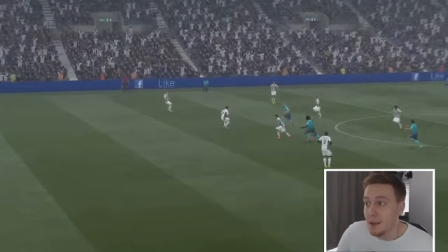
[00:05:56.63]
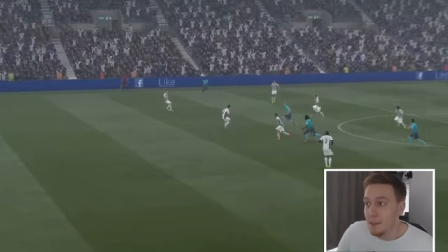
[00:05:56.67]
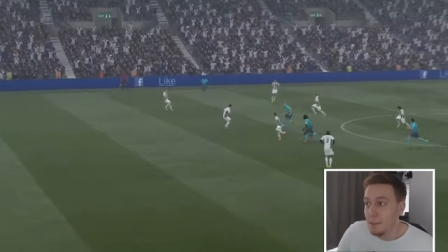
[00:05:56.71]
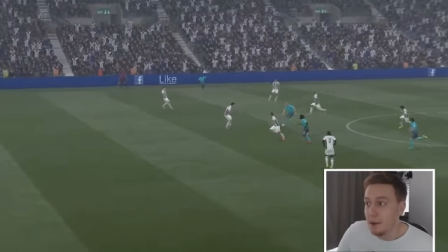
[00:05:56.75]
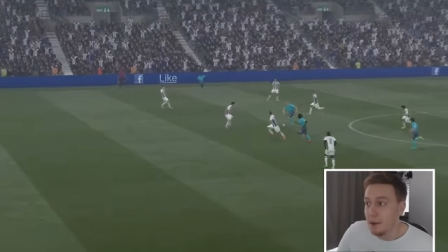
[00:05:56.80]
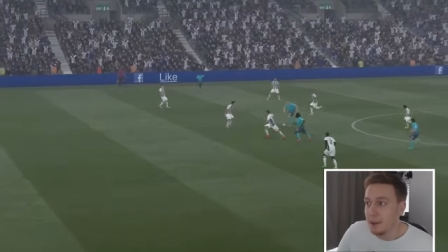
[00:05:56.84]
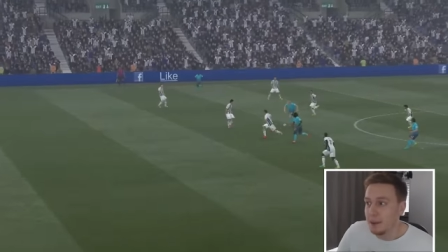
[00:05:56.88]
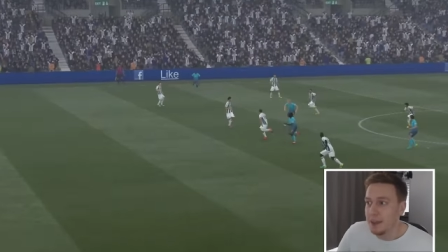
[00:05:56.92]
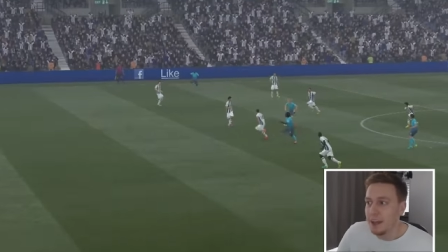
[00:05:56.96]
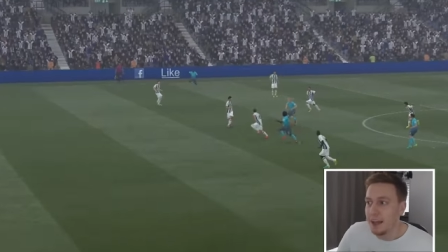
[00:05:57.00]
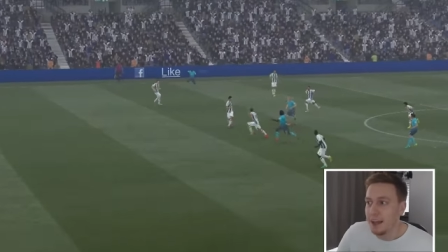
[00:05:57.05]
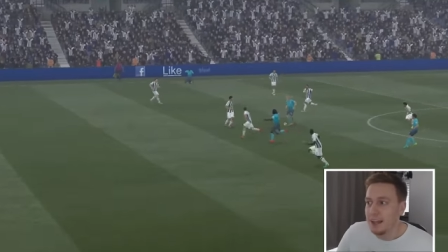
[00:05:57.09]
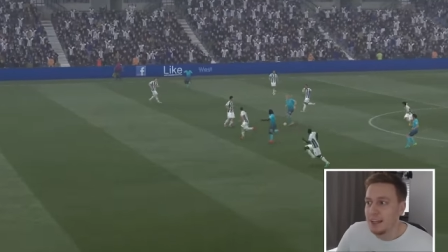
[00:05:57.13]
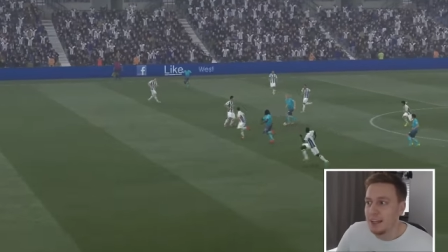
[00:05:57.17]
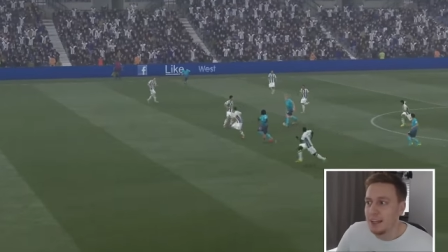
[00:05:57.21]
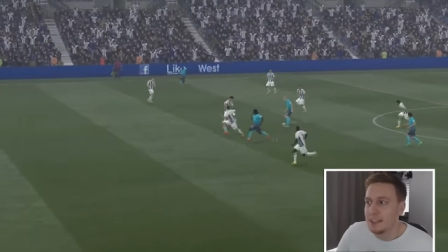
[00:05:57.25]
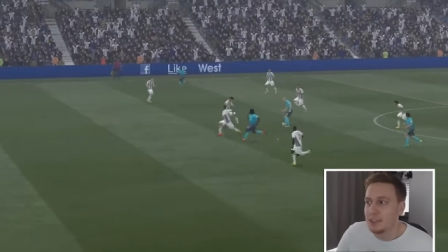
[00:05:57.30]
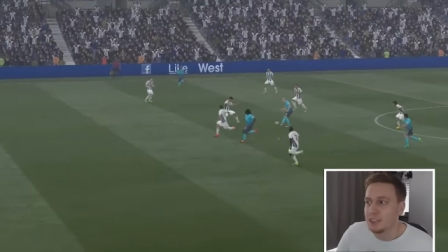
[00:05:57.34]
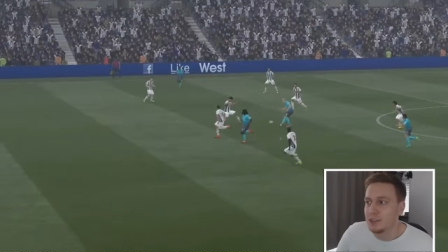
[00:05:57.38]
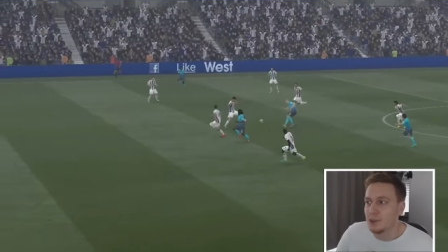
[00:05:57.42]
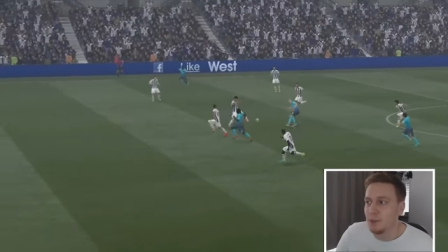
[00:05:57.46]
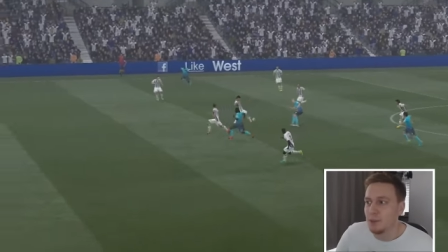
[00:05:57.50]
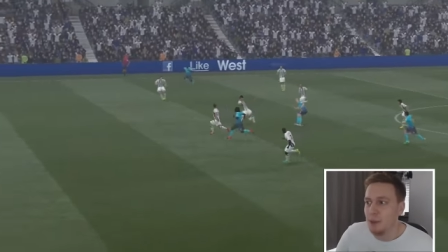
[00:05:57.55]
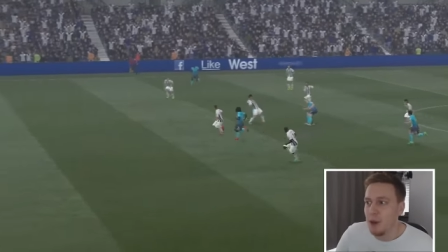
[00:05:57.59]
But that
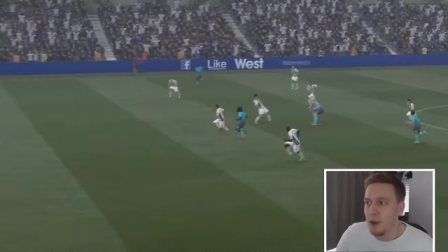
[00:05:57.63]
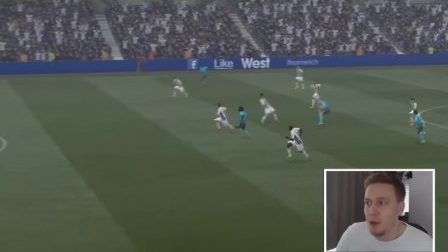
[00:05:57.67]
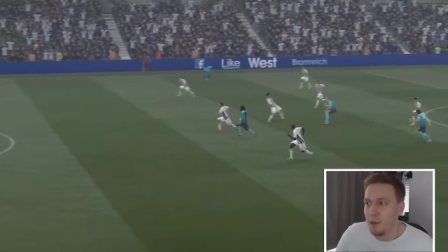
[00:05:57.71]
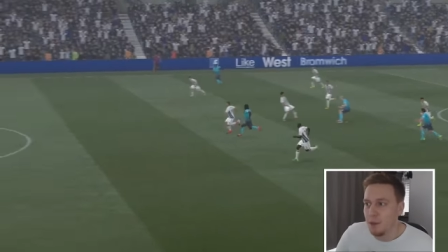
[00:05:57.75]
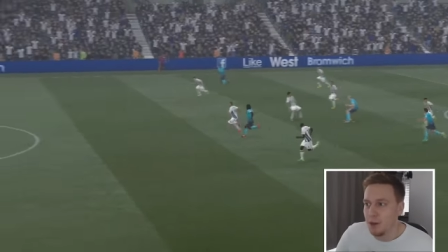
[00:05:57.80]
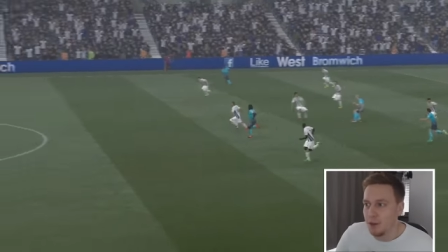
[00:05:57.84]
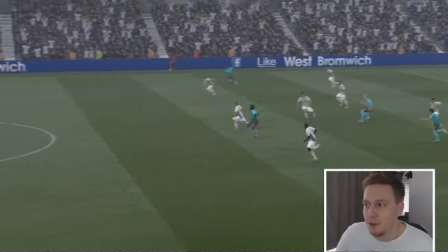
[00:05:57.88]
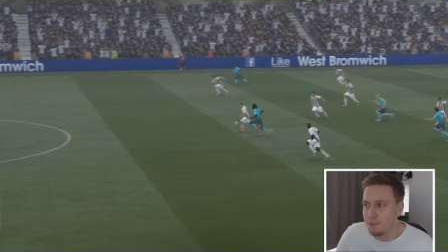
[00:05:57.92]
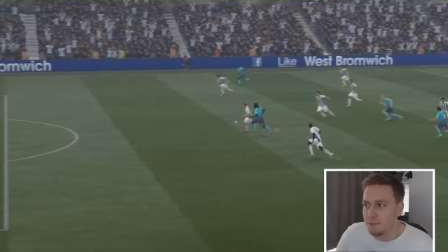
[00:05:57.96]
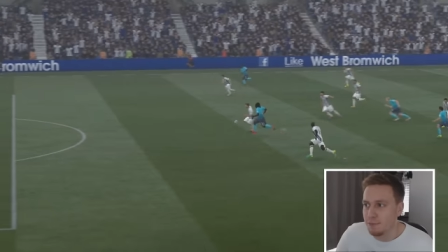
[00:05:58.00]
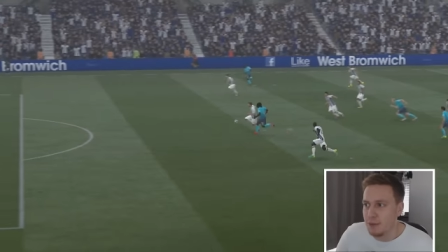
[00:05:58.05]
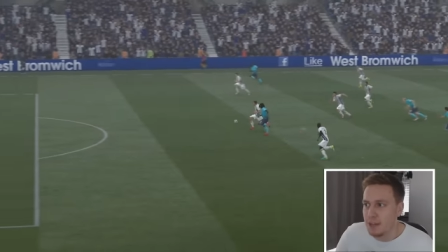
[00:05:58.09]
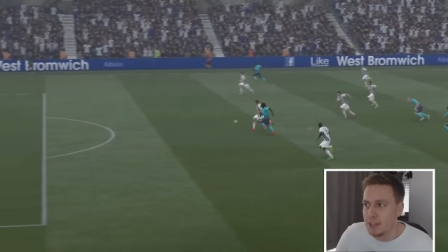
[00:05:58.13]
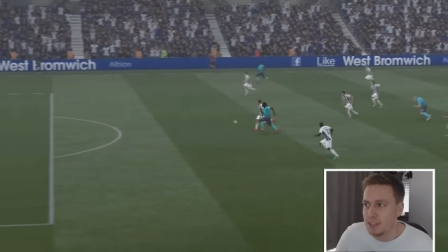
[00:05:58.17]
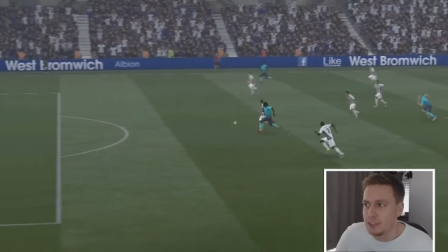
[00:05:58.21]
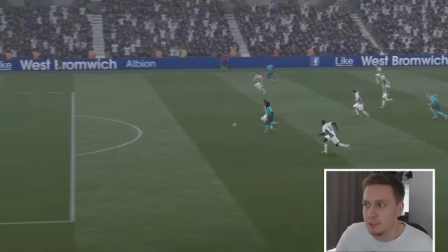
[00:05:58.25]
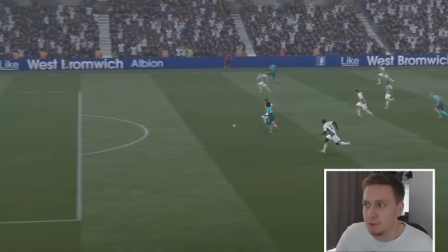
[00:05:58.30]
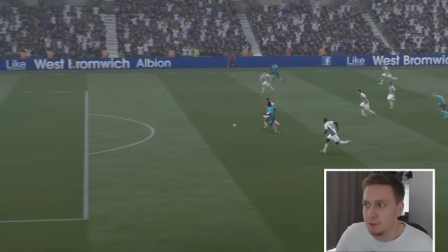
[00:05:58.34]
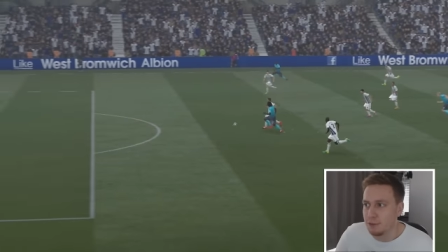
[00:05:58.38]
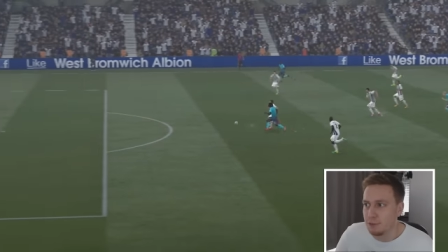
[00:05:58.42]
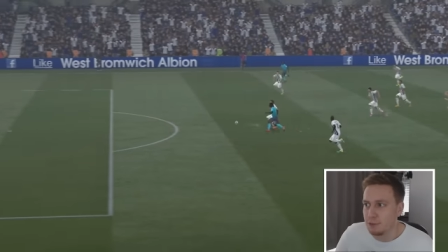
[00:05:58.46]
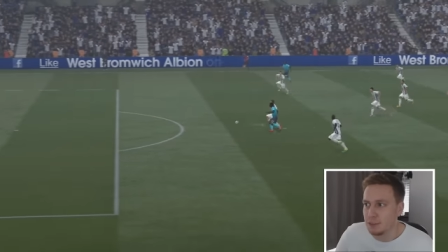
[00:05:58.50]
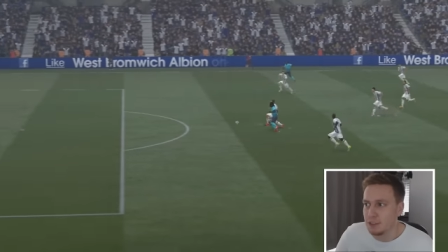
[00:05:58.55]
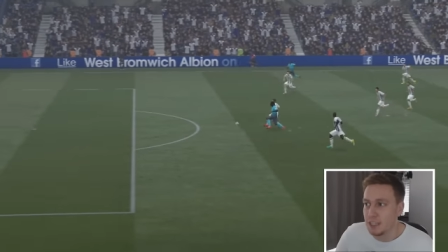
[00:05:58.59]
little moment of
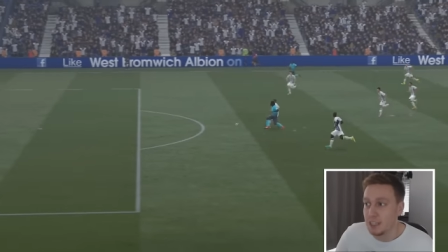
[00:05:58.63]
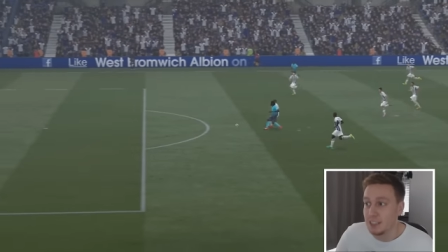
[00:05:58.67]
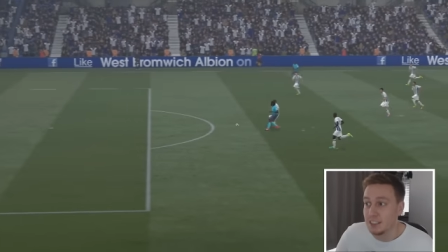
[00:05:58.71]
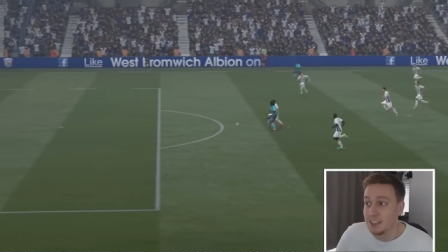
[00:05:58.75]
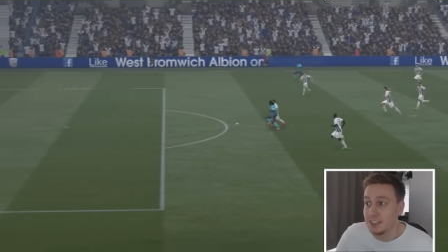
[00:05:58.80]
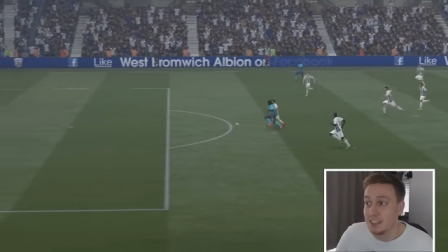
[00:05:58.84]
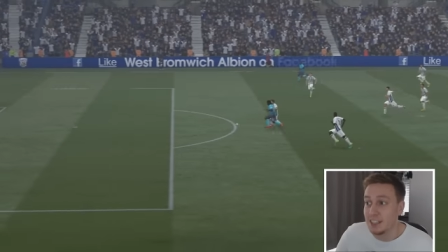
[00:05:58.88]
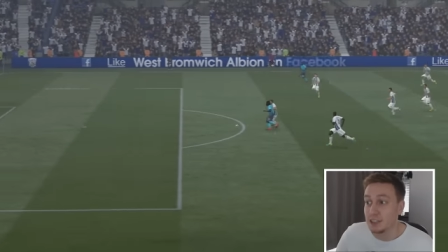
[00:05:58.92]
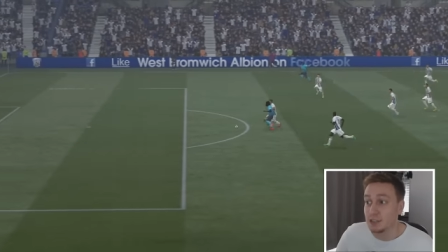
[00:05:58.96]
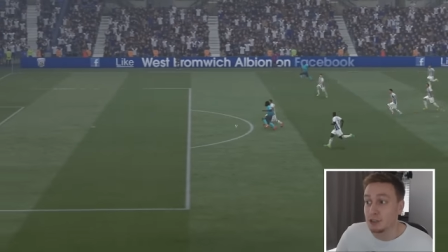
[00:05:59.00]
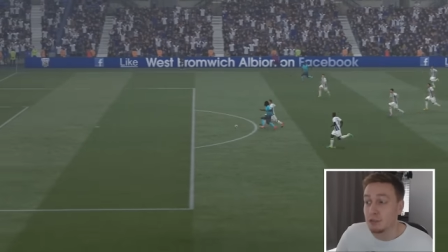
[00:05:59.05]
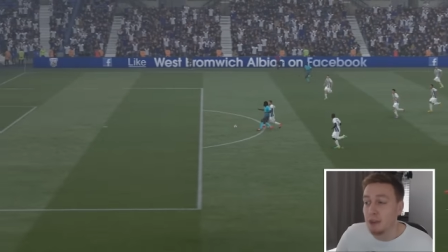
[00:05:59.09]
magic from Sanchez.